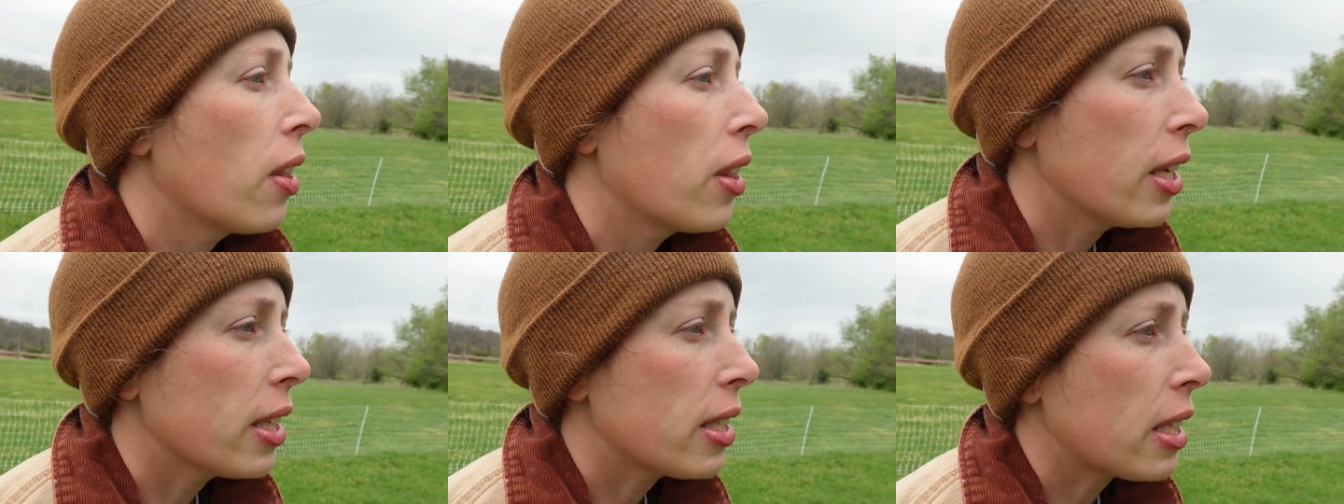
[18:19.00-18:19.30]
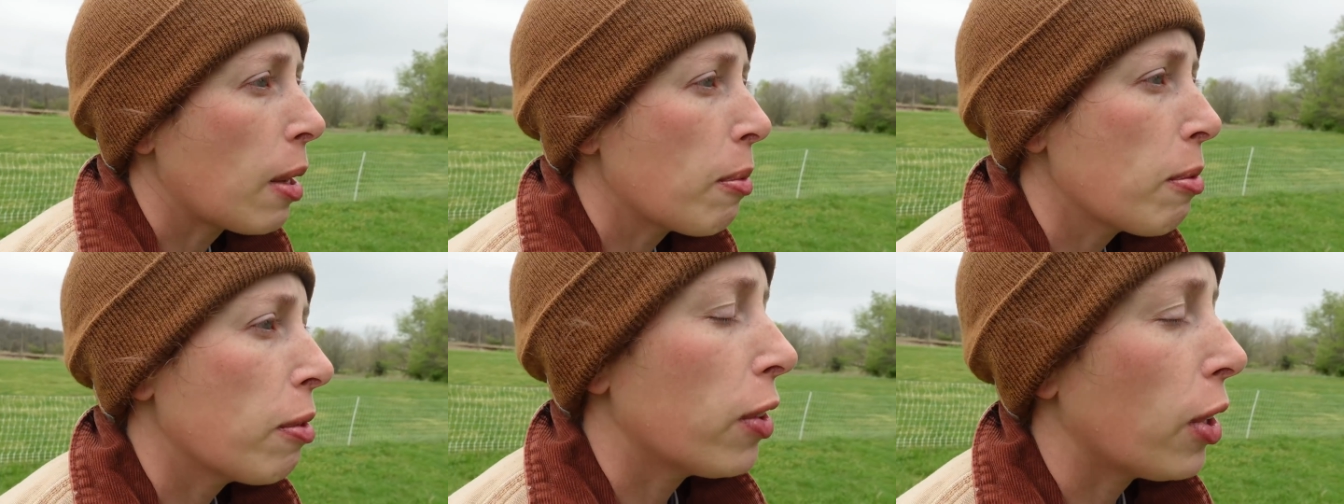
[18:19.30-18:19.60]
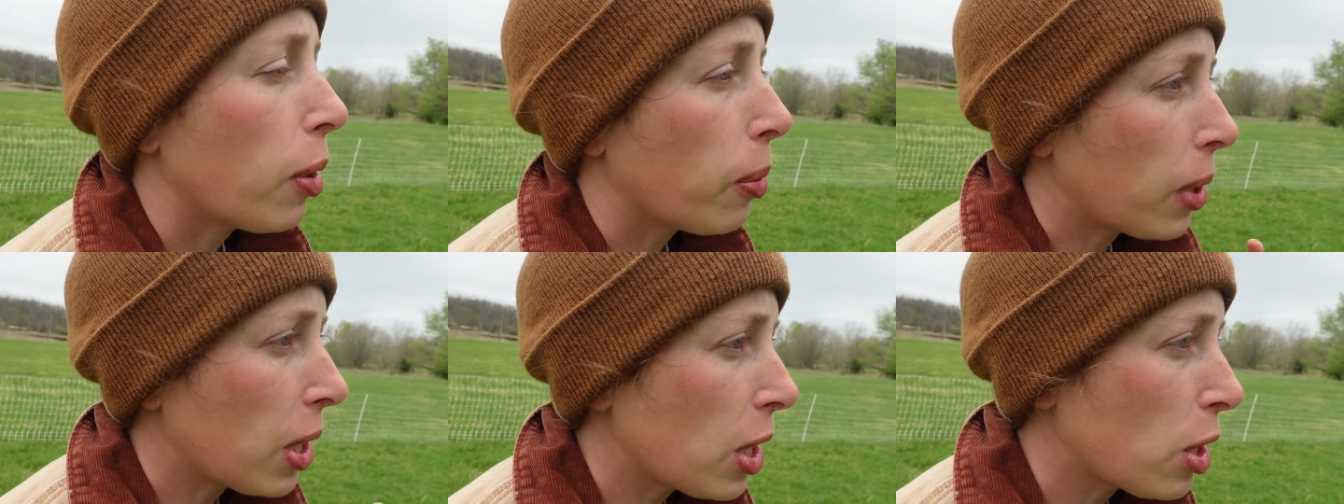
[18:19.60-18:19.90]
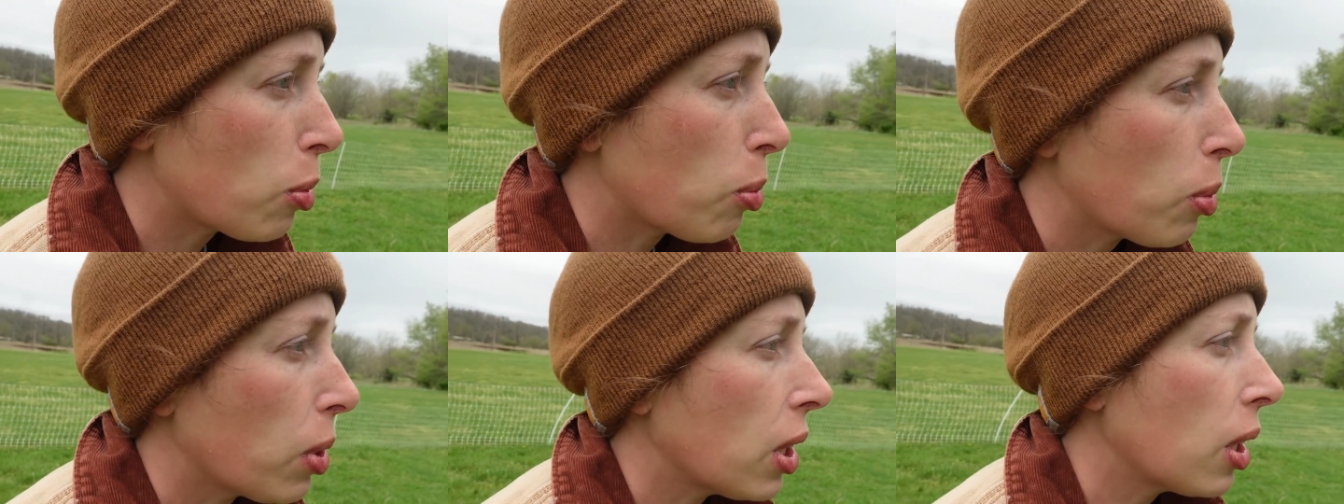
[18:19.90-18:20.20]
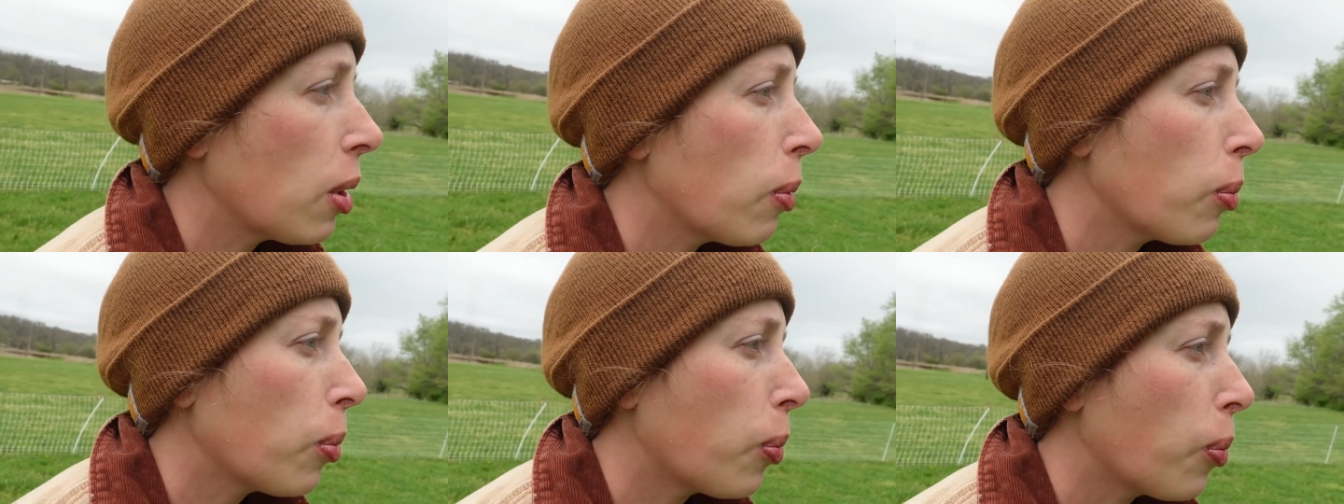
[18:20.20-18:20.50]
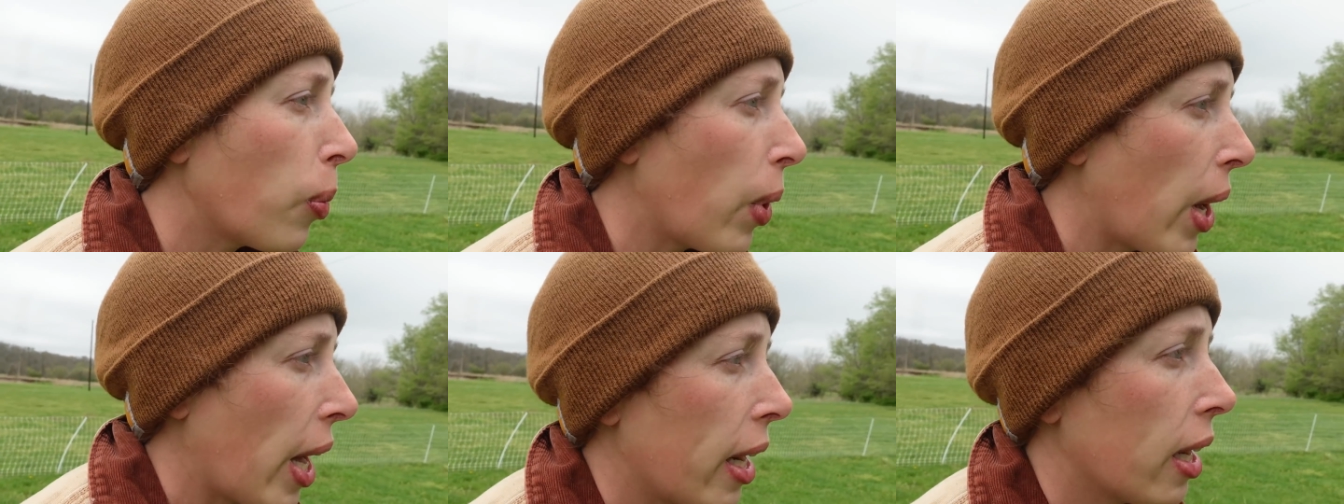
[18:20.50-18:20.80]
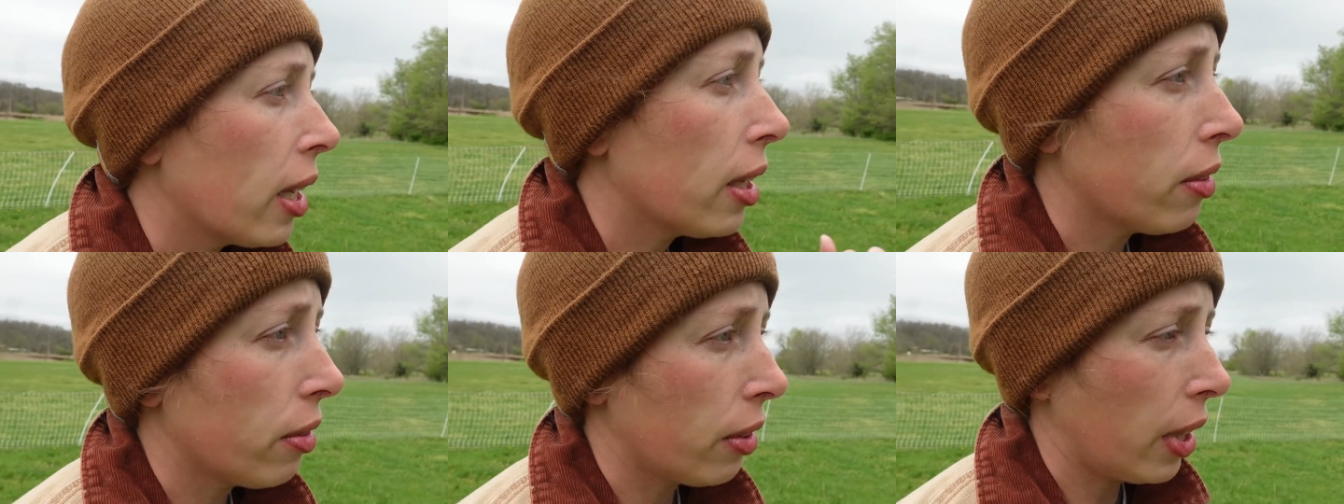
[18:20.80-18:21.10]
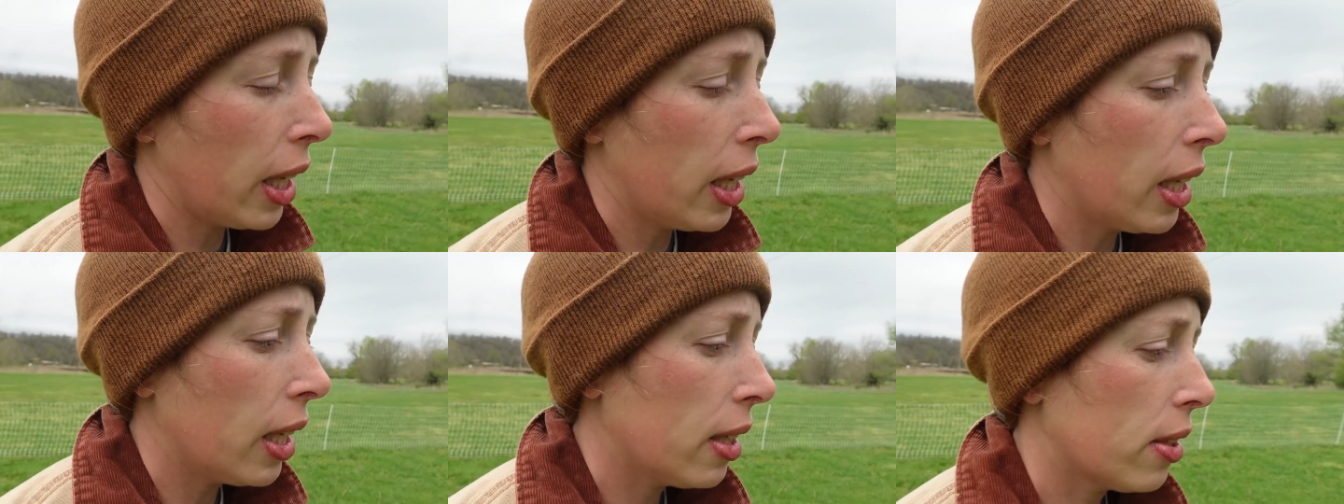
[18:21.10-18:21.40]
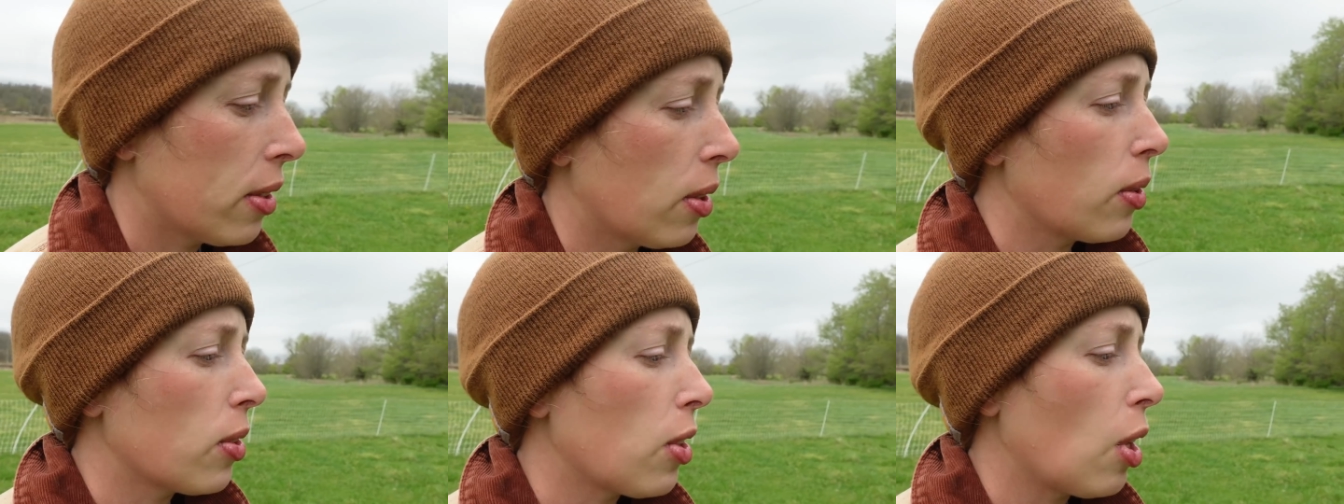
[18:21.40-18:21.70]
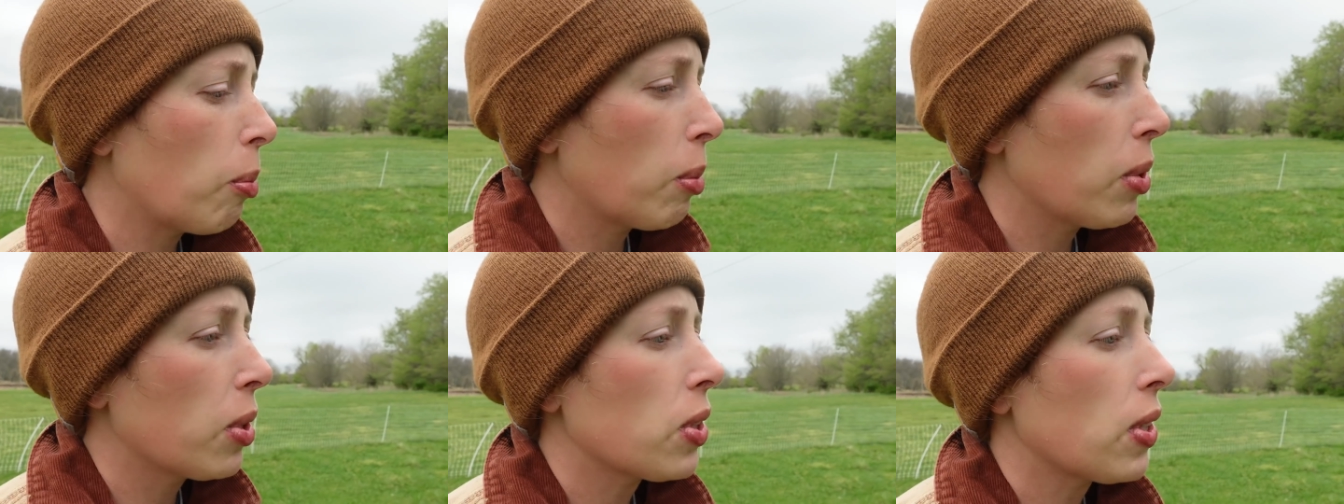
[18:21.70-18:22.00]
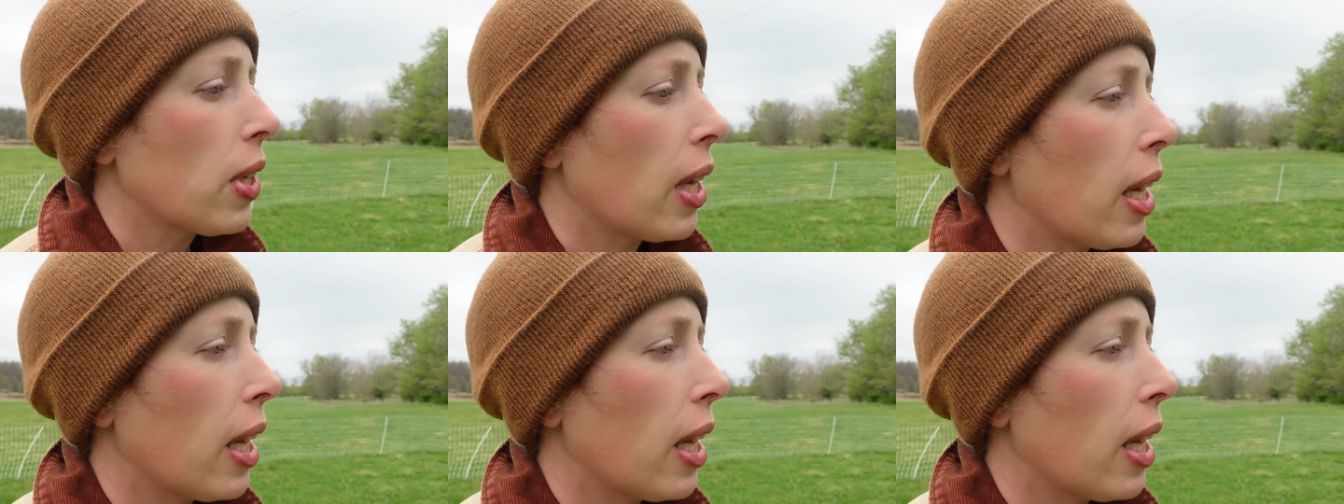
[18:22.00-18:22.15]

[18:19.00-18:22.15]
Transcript: This time of year when it's really wet and rainy, so it's almost